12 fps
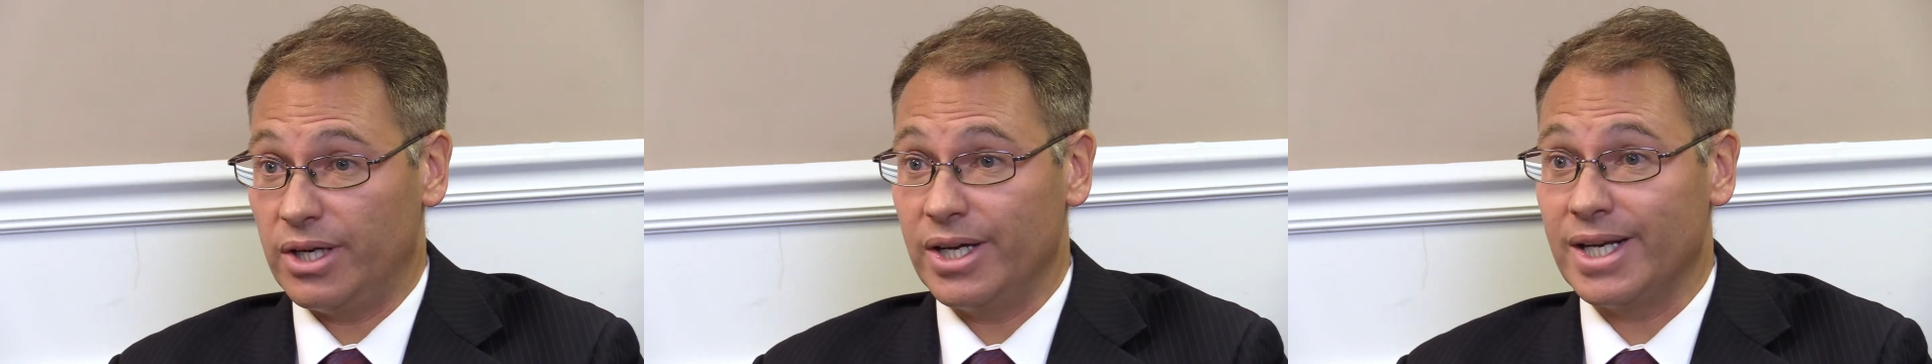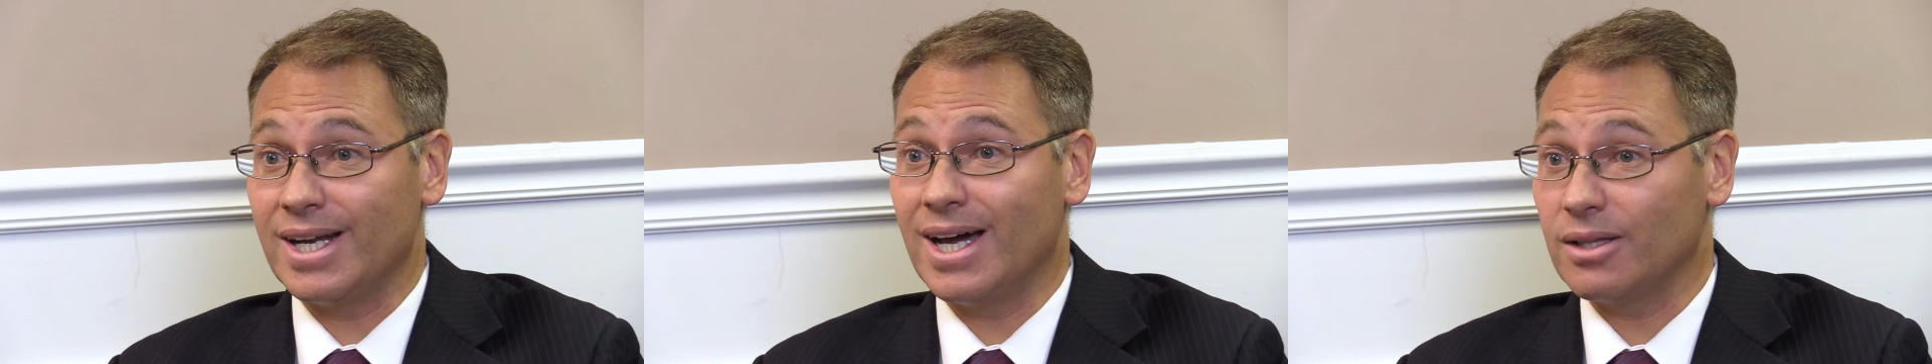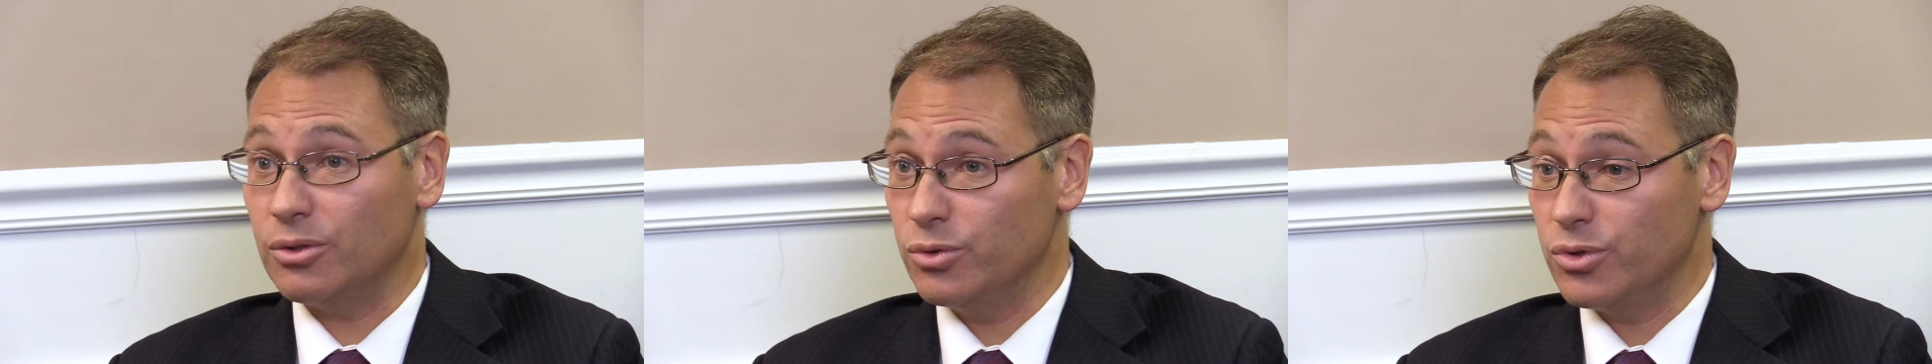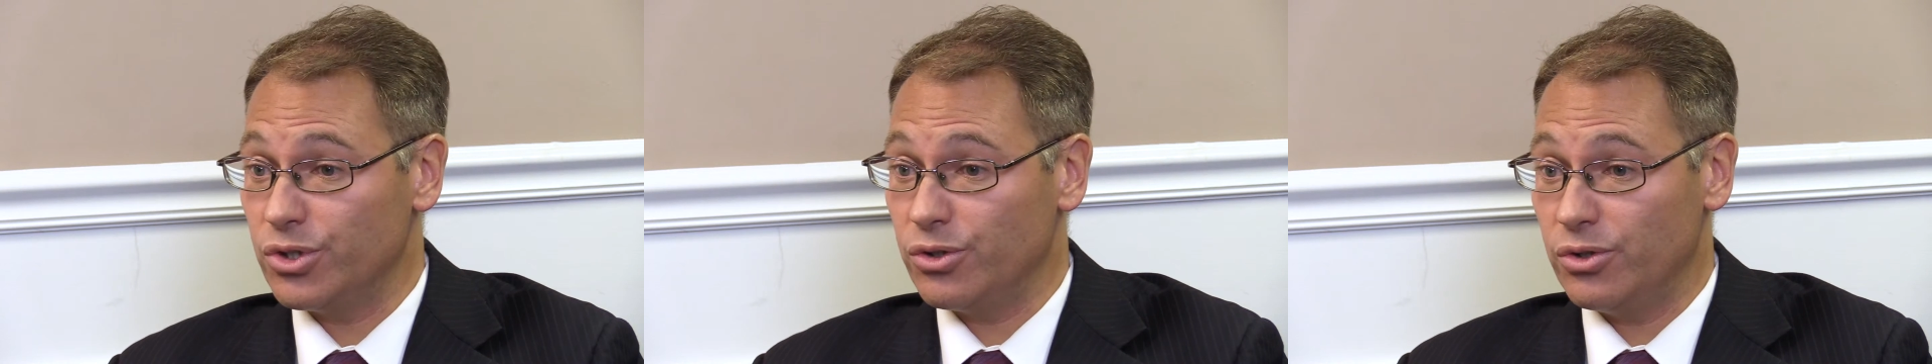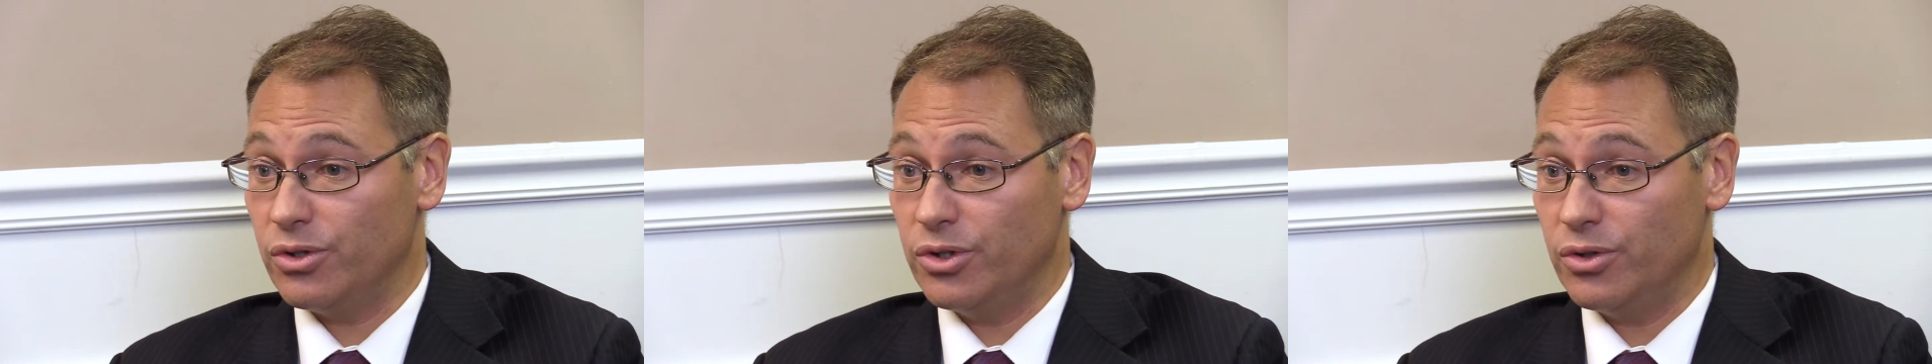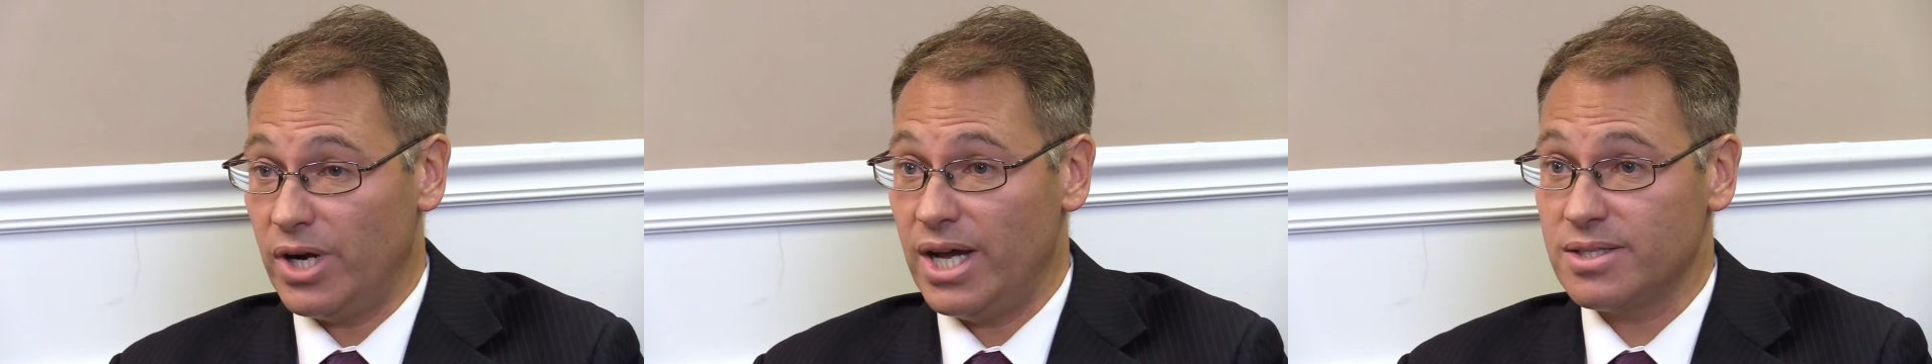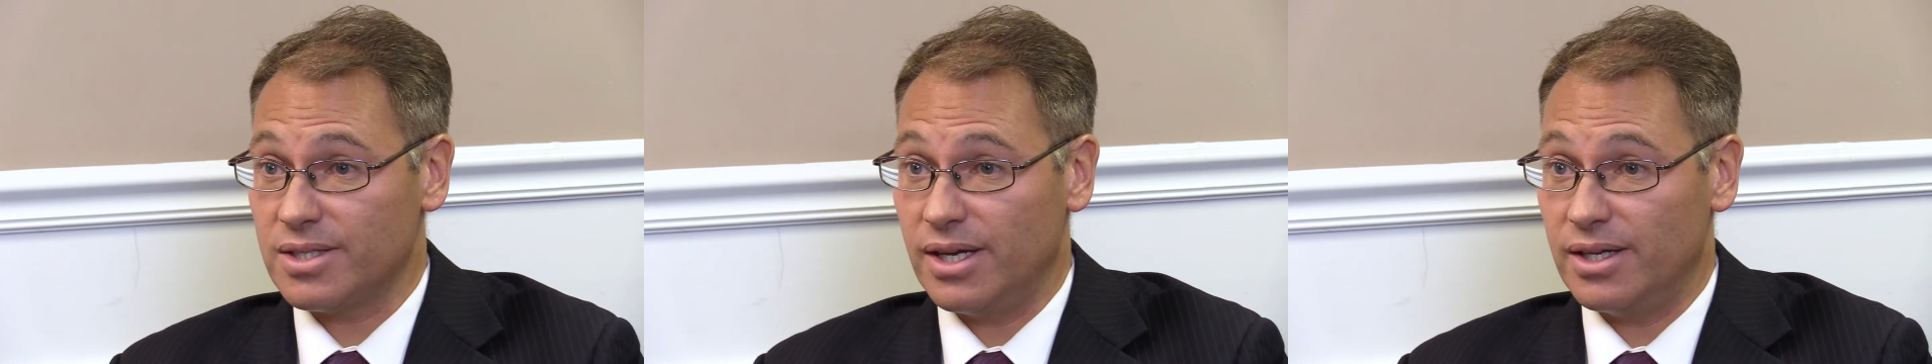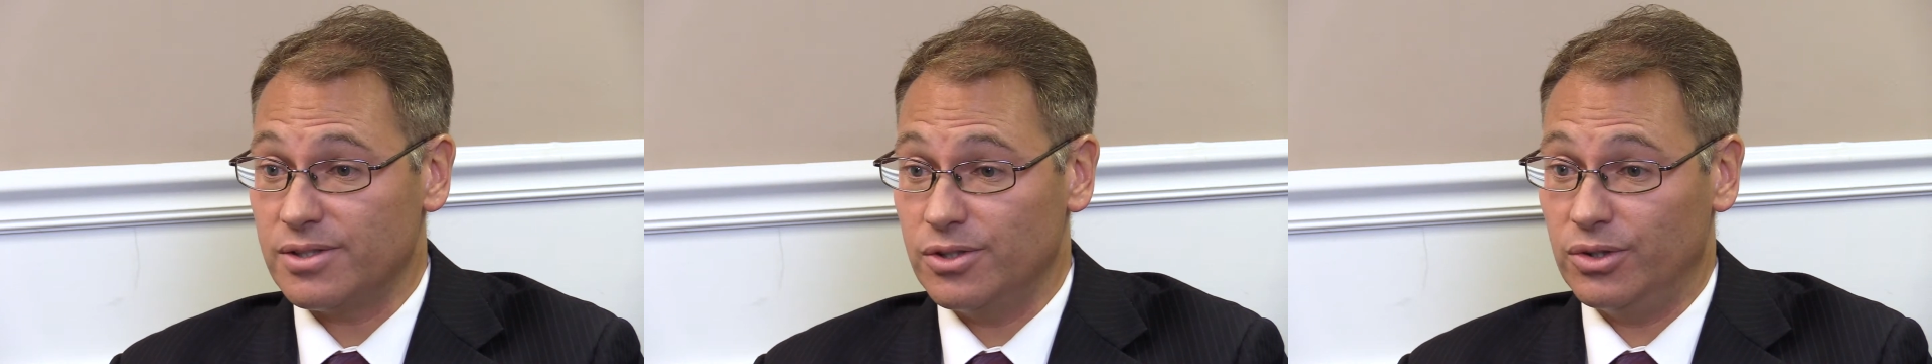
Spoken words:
out and not lose your assets.